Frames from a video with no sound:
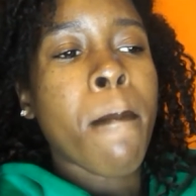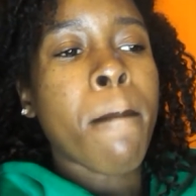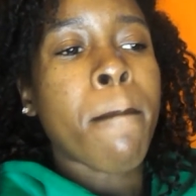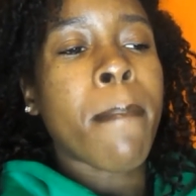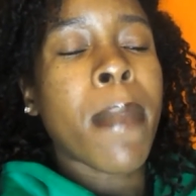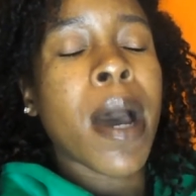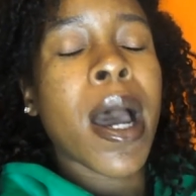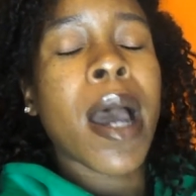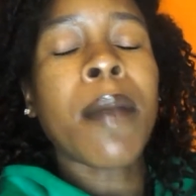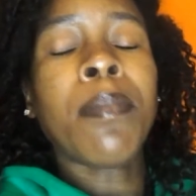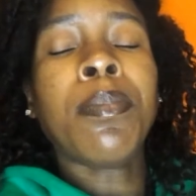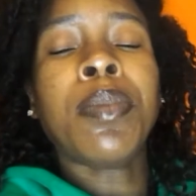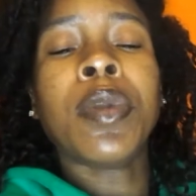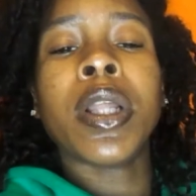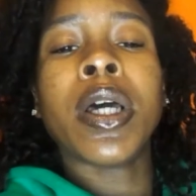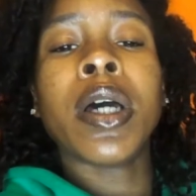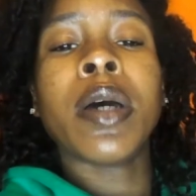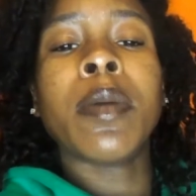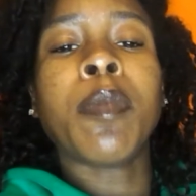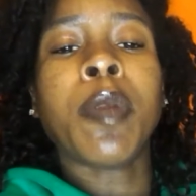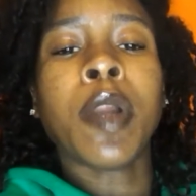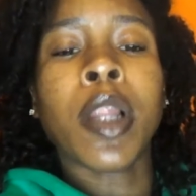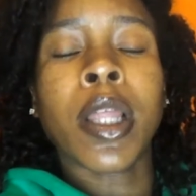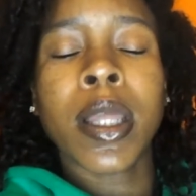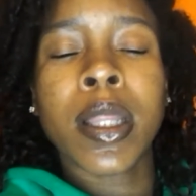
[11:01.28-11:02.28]
my
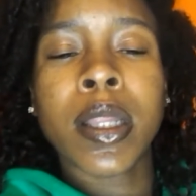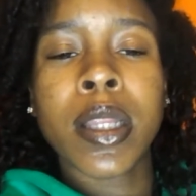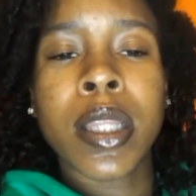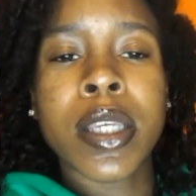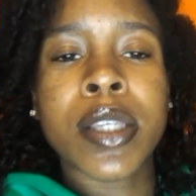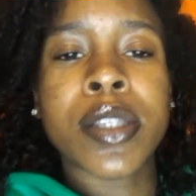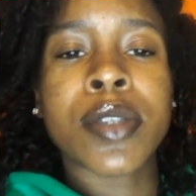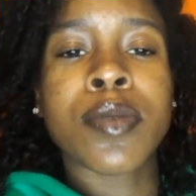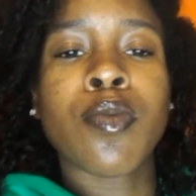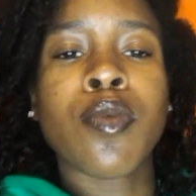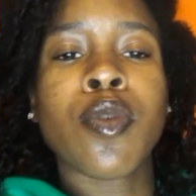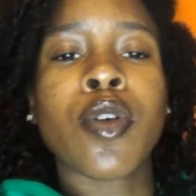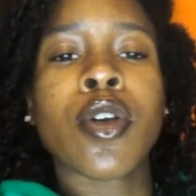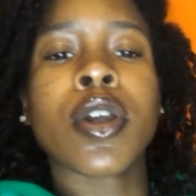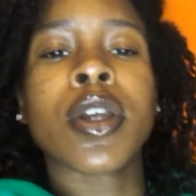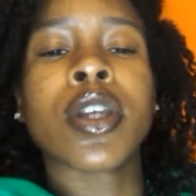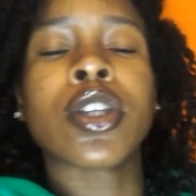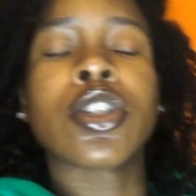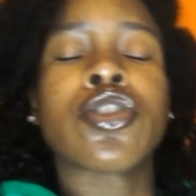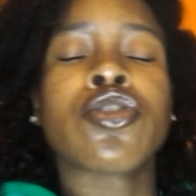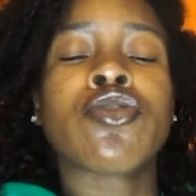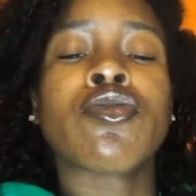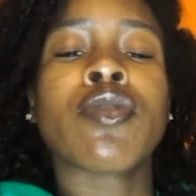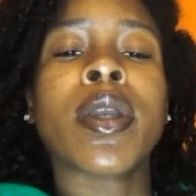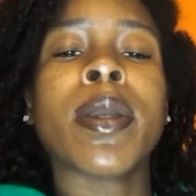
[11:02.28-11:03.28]
blood platelets were
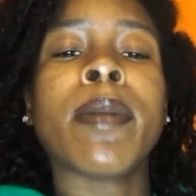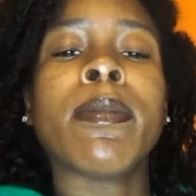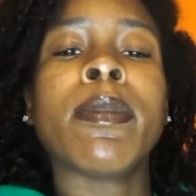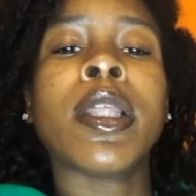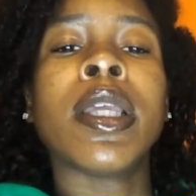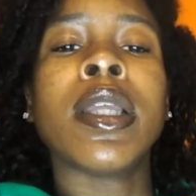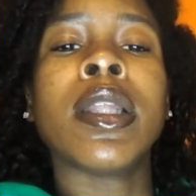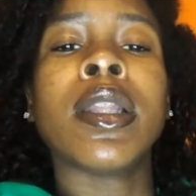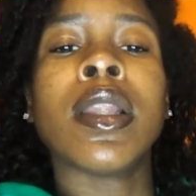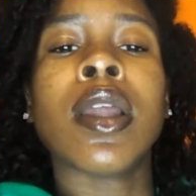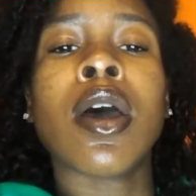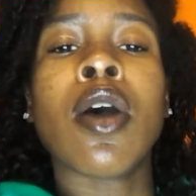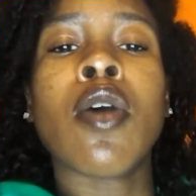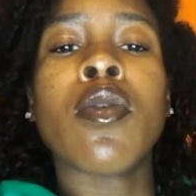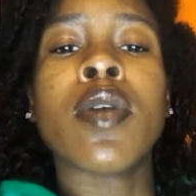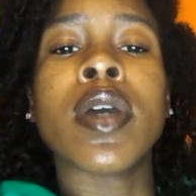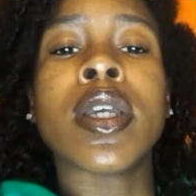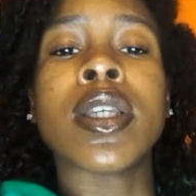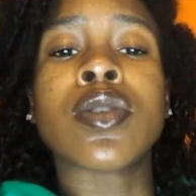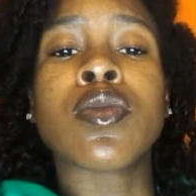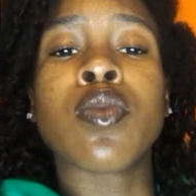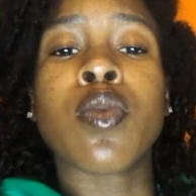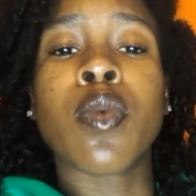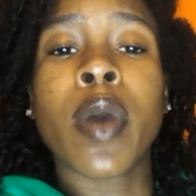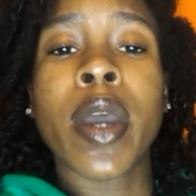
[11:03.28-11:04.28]
extremely low
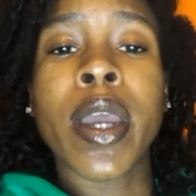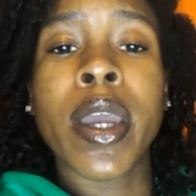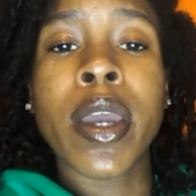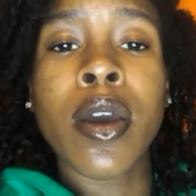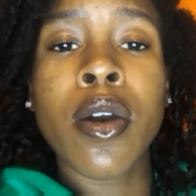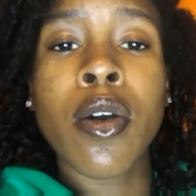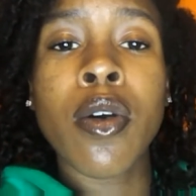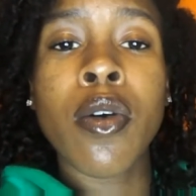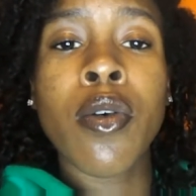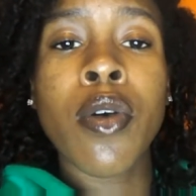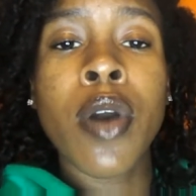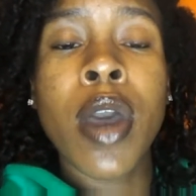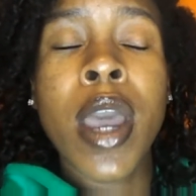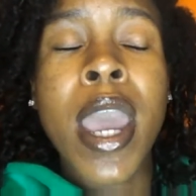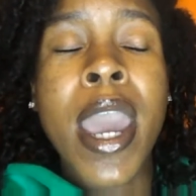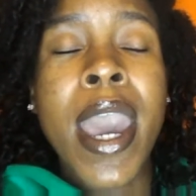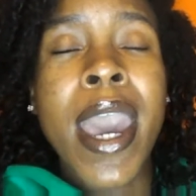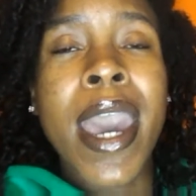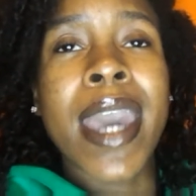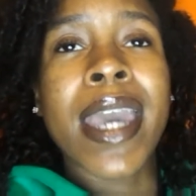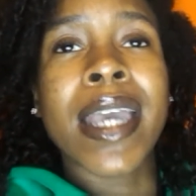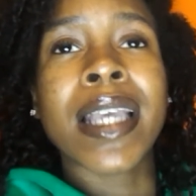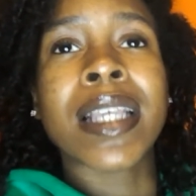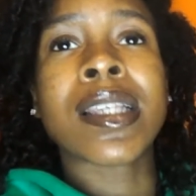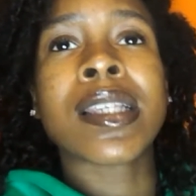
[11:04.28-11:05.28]
as well,
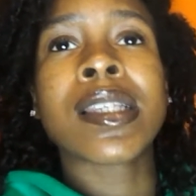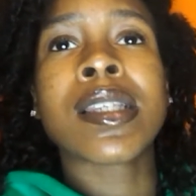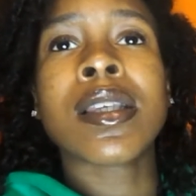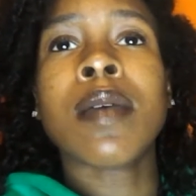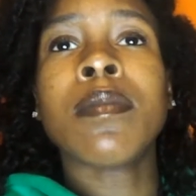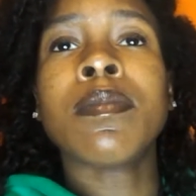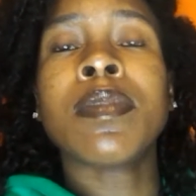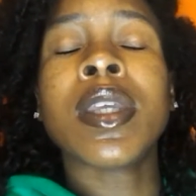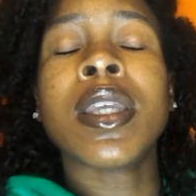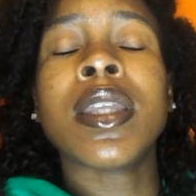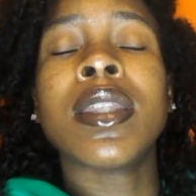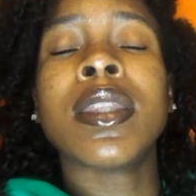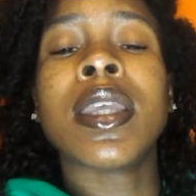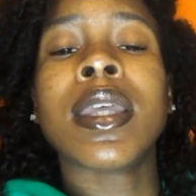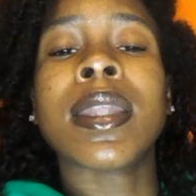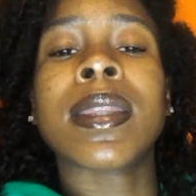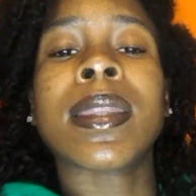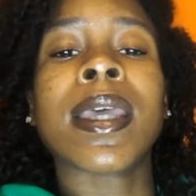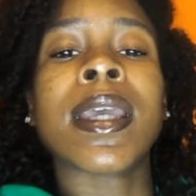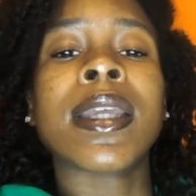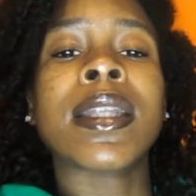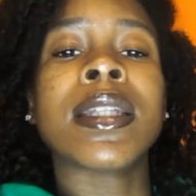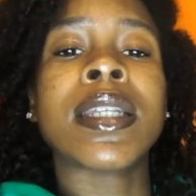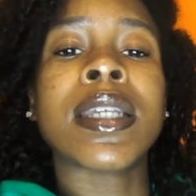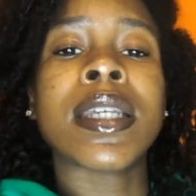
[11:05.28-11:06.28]
and something that
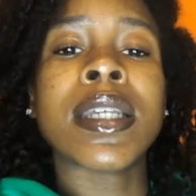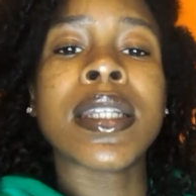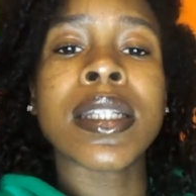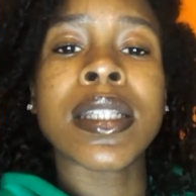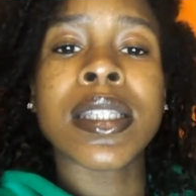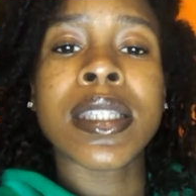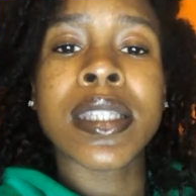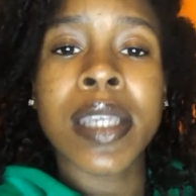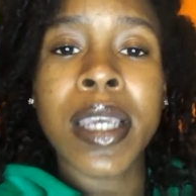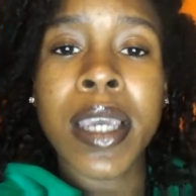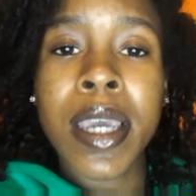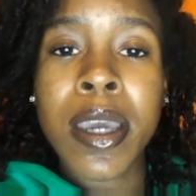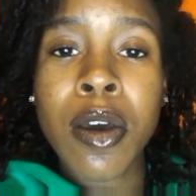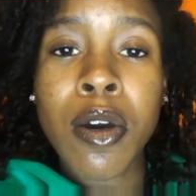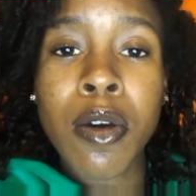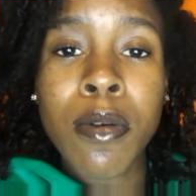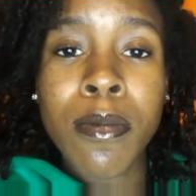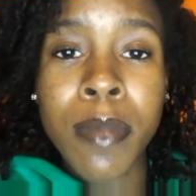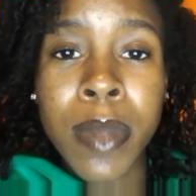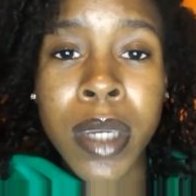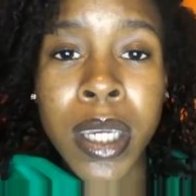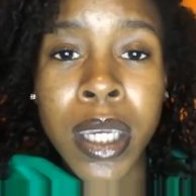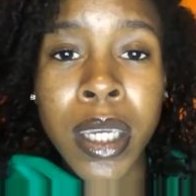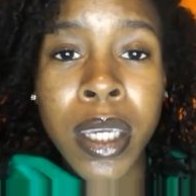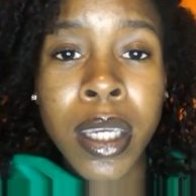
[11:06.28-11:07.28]
they didn't tell
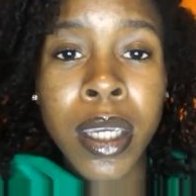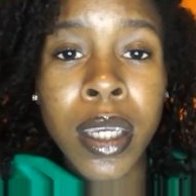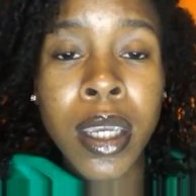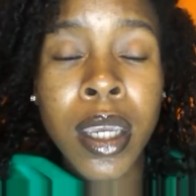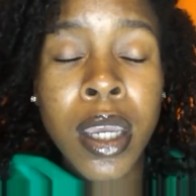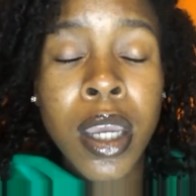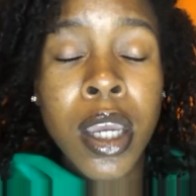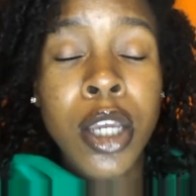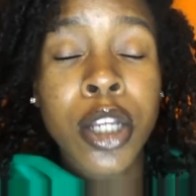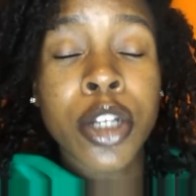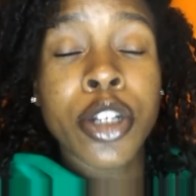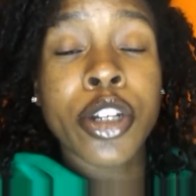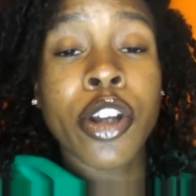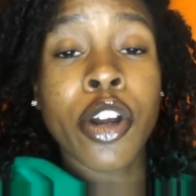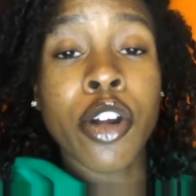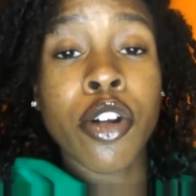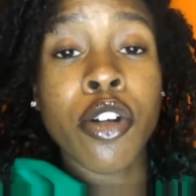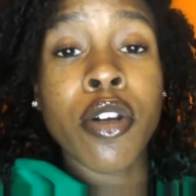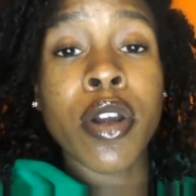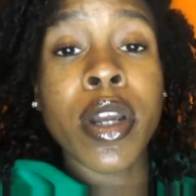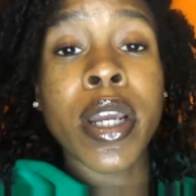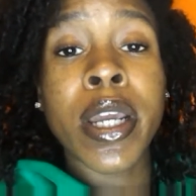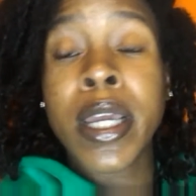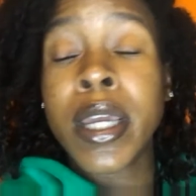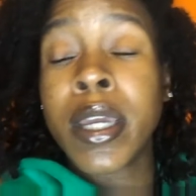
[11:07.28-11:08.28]
me
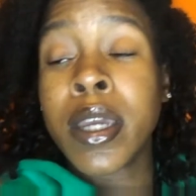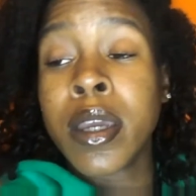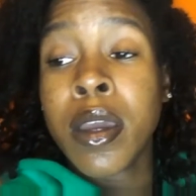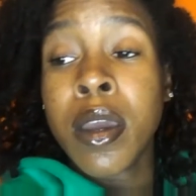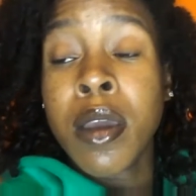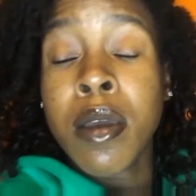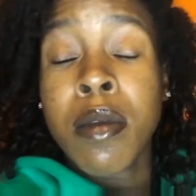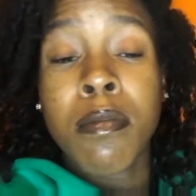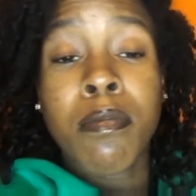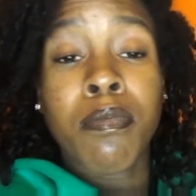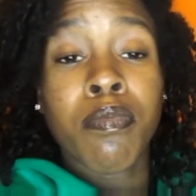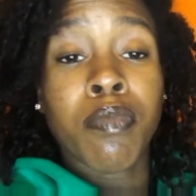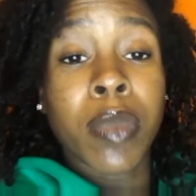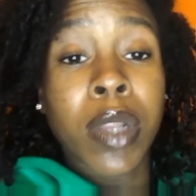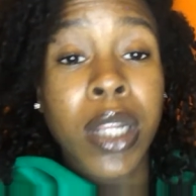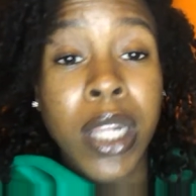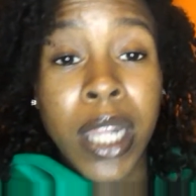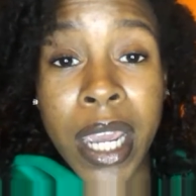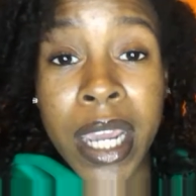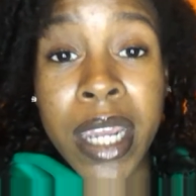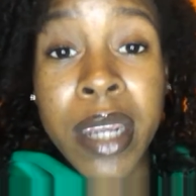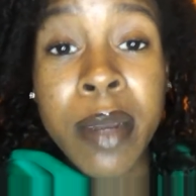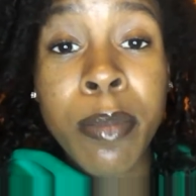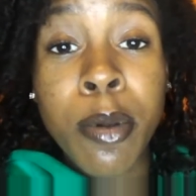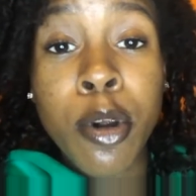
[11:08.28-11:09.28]
during
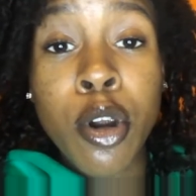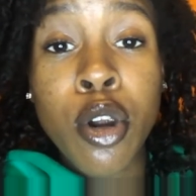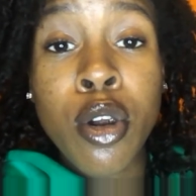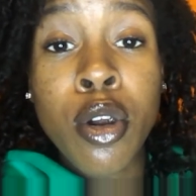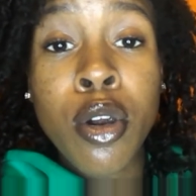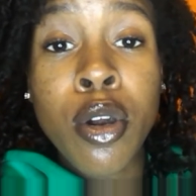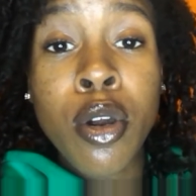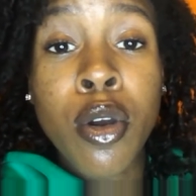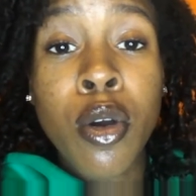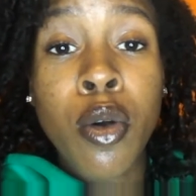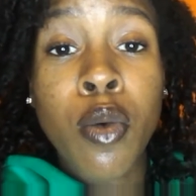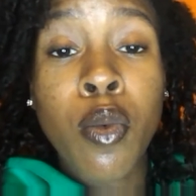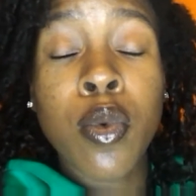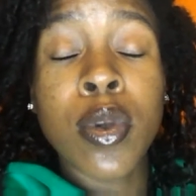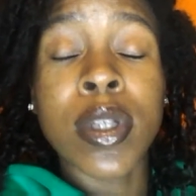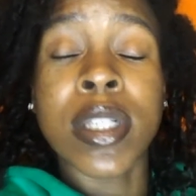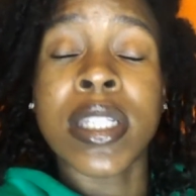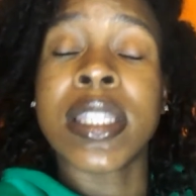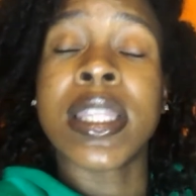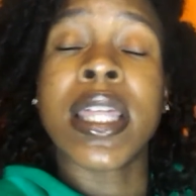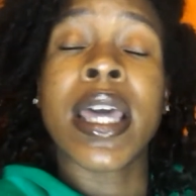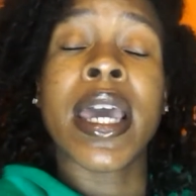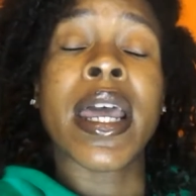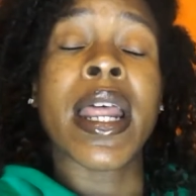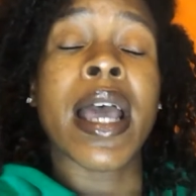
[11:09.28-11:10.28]
labor was
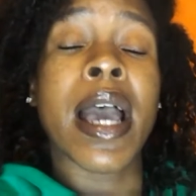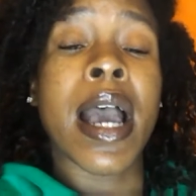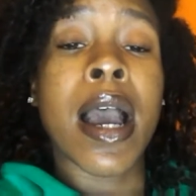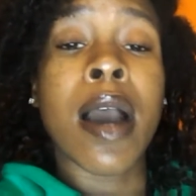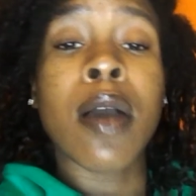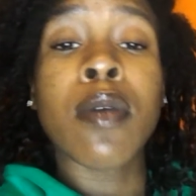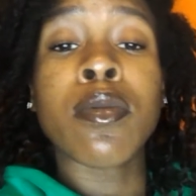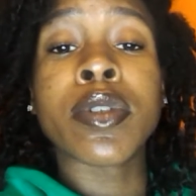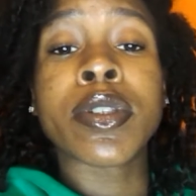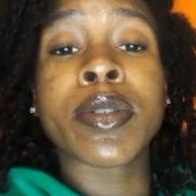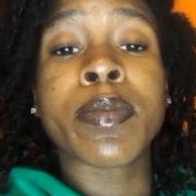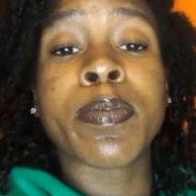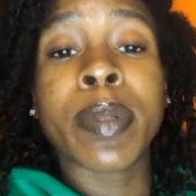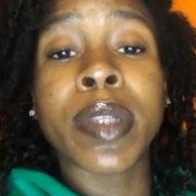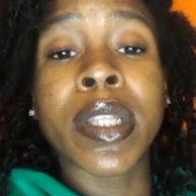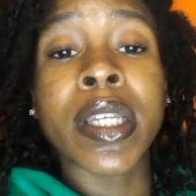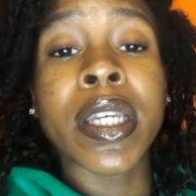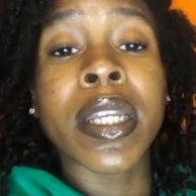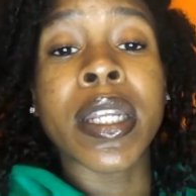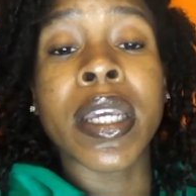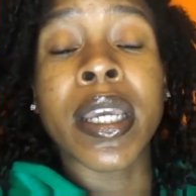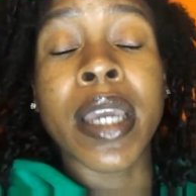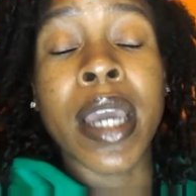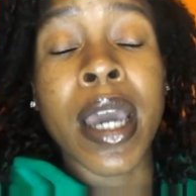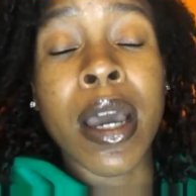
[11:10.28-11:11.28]
that I was
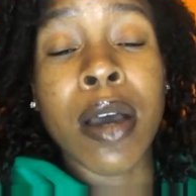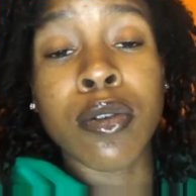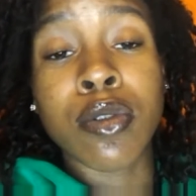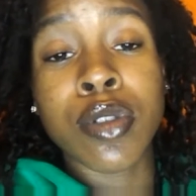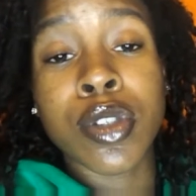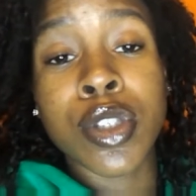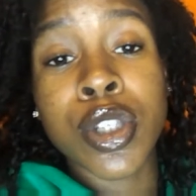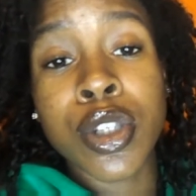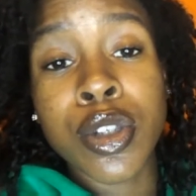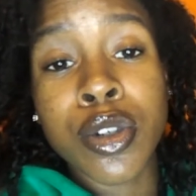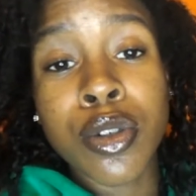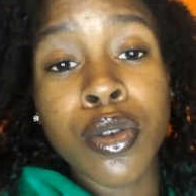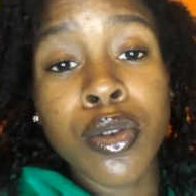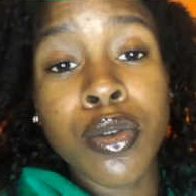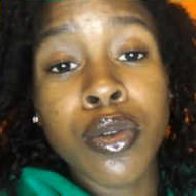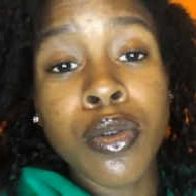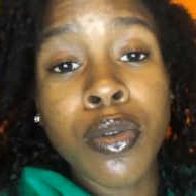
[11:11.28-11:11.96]
bleeding out too,